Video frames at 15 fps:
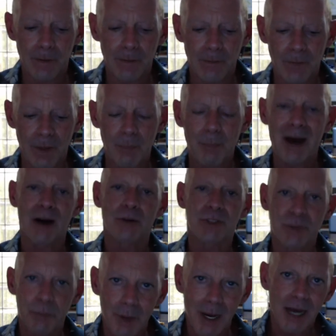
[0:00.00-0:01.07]
they bounce
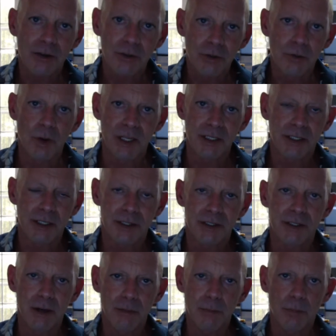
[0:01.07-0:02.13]
back to us at
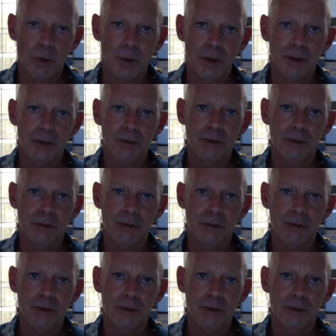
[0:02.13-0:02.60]
some point,